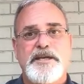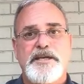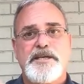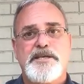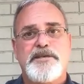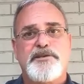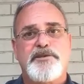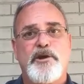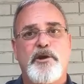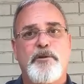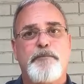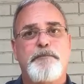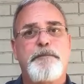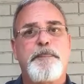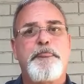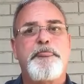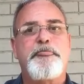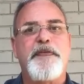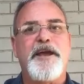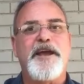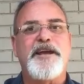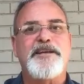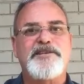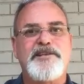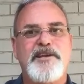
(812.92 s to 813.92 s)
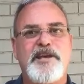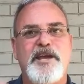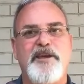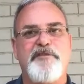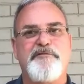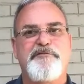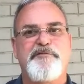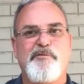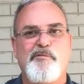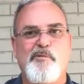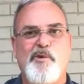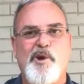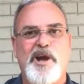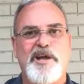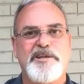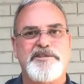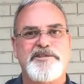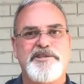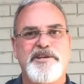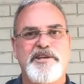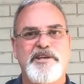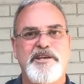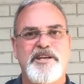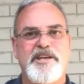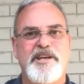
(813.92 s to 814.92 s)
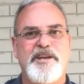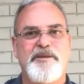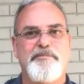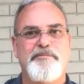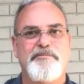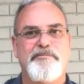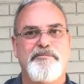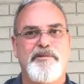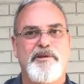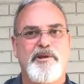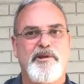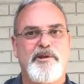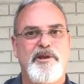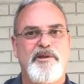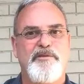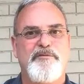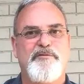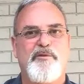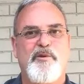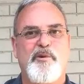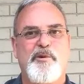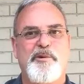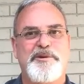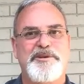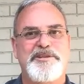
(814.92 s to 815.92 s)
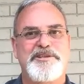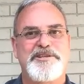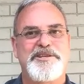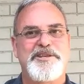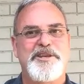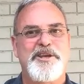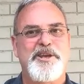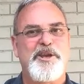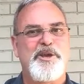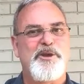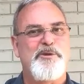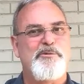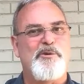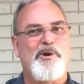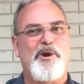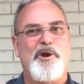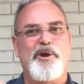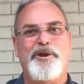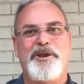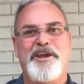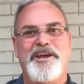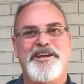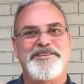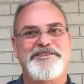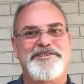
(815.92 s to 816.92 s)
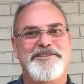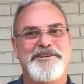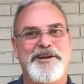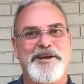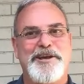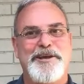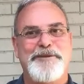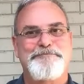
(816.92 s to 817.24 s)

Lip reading: So thanks again for watching, and I'm looking forward to seeing you all next time.